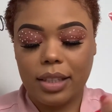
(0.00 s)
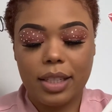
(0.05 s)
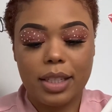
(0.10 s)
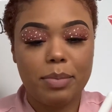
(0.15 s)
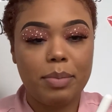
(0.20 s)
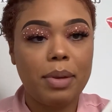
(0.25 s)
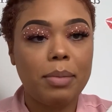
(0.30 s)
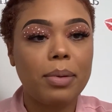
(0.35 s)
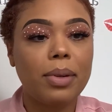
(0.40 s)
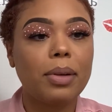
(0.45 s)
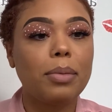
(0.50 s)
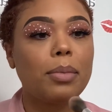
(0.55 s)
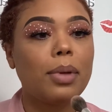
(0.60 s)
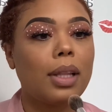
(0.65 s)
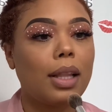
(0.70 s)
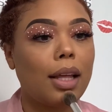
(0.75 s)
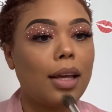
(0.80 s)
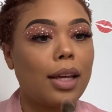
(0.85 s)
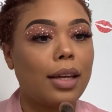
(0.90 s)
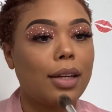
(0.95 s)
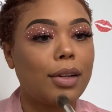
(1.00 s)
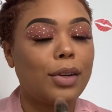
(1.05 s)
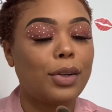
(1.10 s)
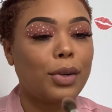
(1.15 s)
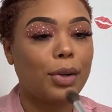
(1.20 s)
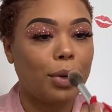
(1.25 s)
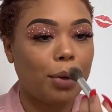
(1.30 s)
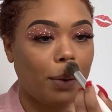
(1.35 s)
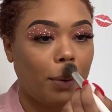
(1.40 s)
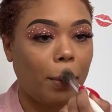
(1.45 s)
People are gonna be like,
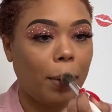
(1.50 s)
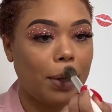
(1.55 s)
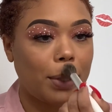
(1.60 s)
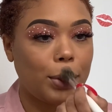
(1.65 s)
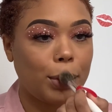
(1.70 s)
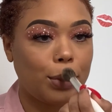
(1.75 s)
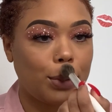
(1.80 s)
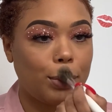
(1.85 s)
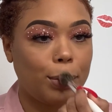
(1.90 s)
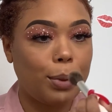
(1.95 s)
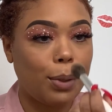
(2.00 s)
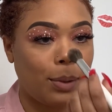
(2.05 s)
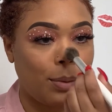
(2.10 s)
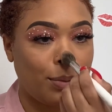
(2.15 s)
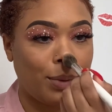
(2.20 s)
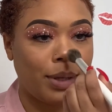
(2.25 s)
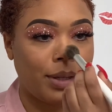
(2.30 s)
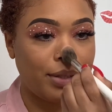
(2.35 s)
girl, where are you going?